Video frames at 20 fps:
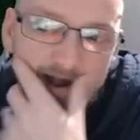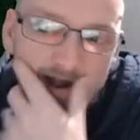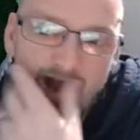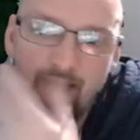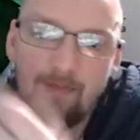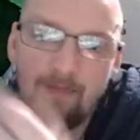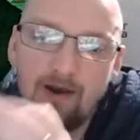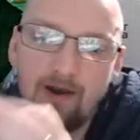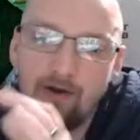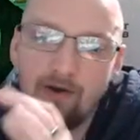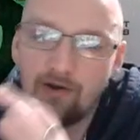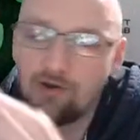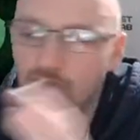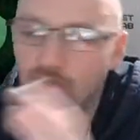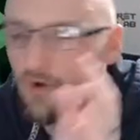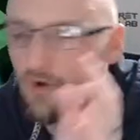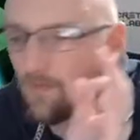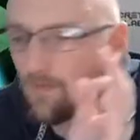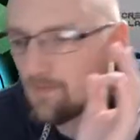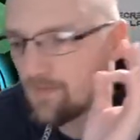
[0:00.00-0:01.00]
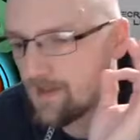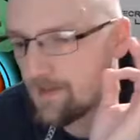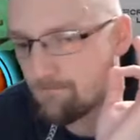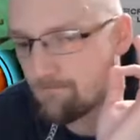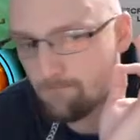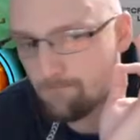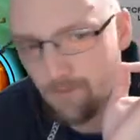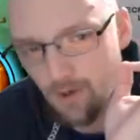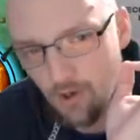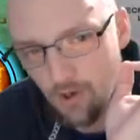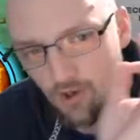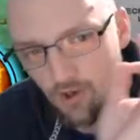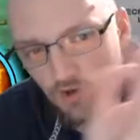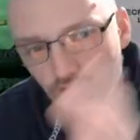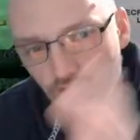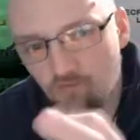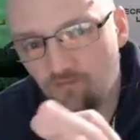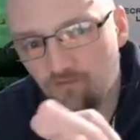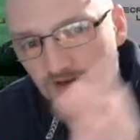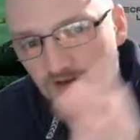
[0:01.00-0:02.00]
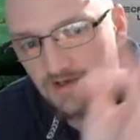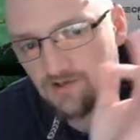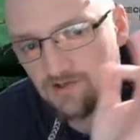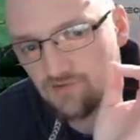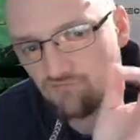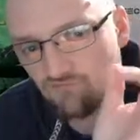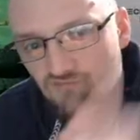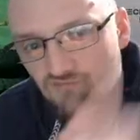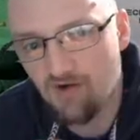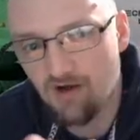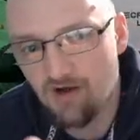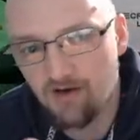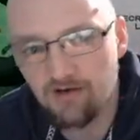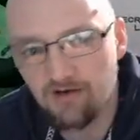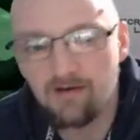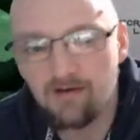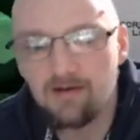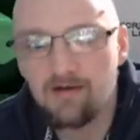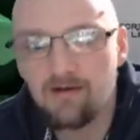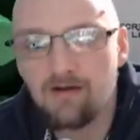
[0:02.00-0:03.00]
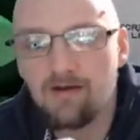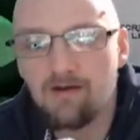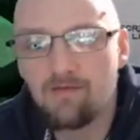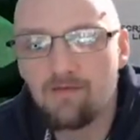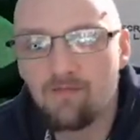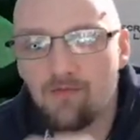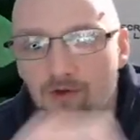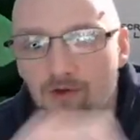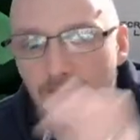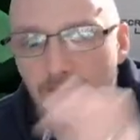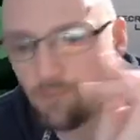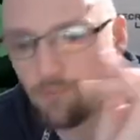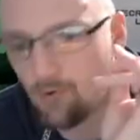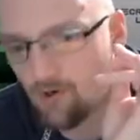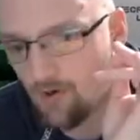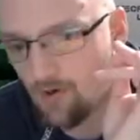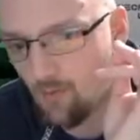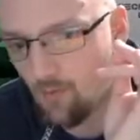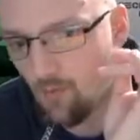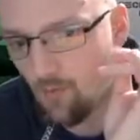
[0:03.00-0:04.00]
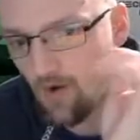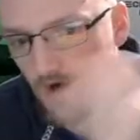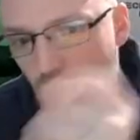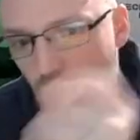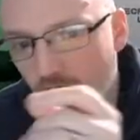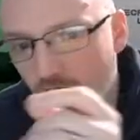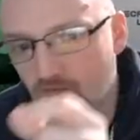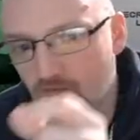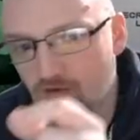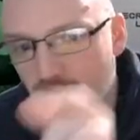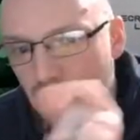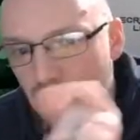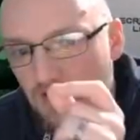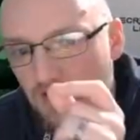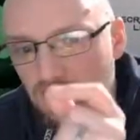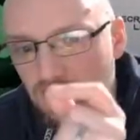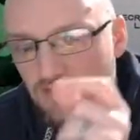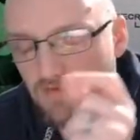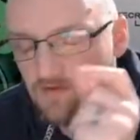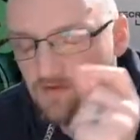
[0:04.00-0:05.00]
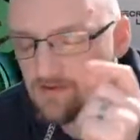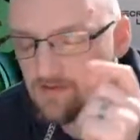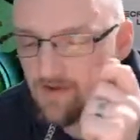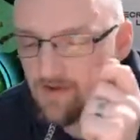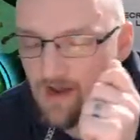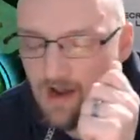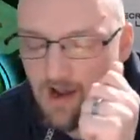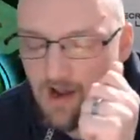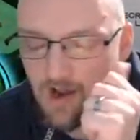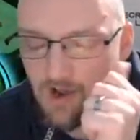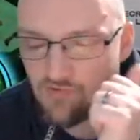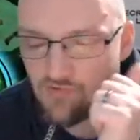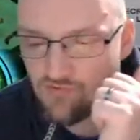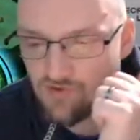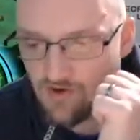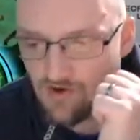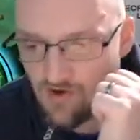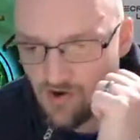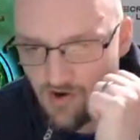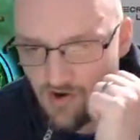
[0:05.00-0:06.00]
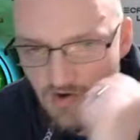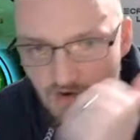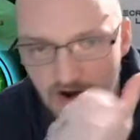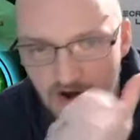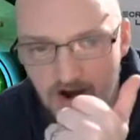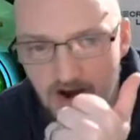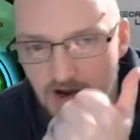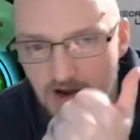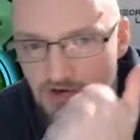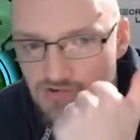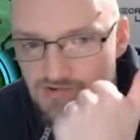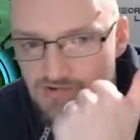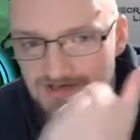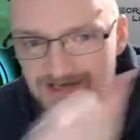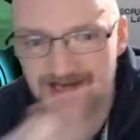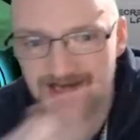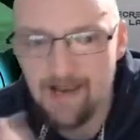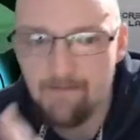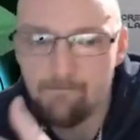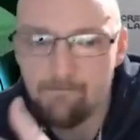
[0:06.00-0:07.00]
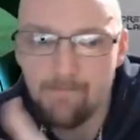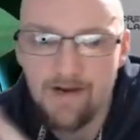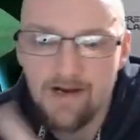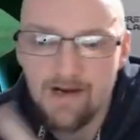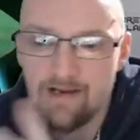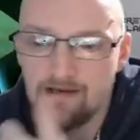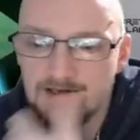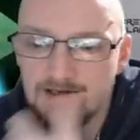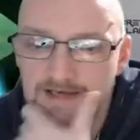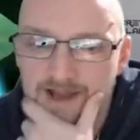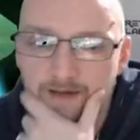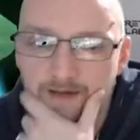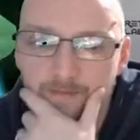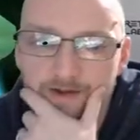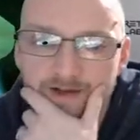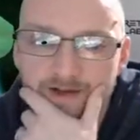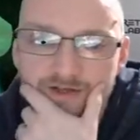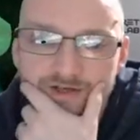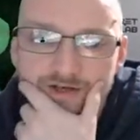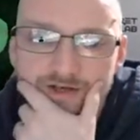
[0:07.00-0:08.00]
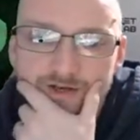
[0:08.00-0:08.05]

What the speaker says: And then I got the perfect run that put it well over 100. I think it was about 109, 110 million damage.